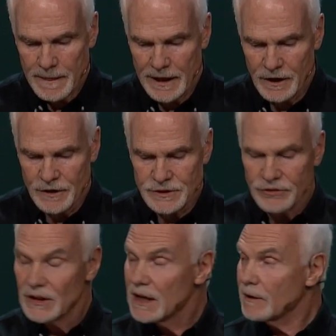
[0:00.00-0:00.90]
Now, here's the
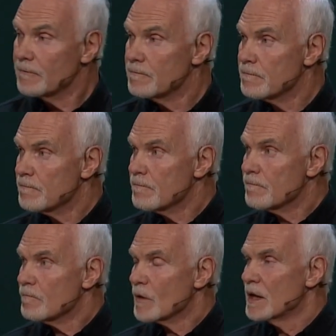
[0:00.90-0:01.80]
thing,
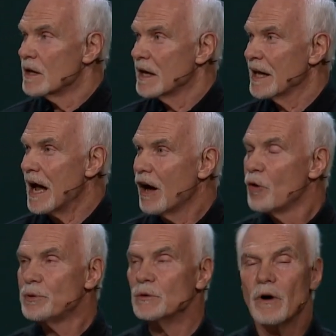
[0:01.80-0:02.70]
and I
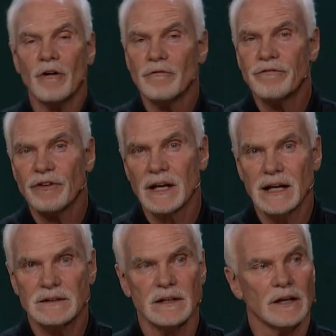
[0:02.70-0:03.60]
hope you won't
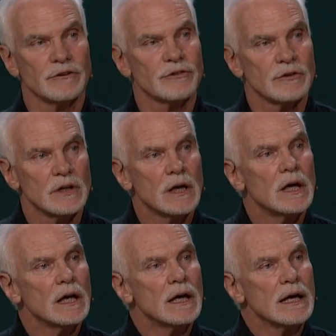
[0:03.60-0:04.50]
forget this
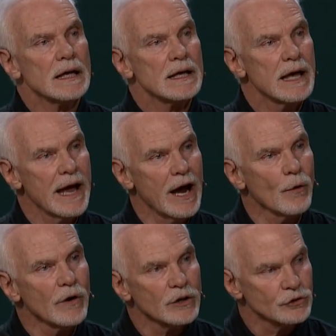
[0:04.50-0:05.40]

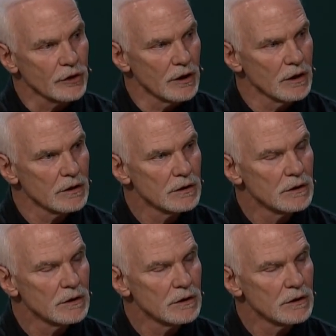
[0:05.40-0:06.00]
character,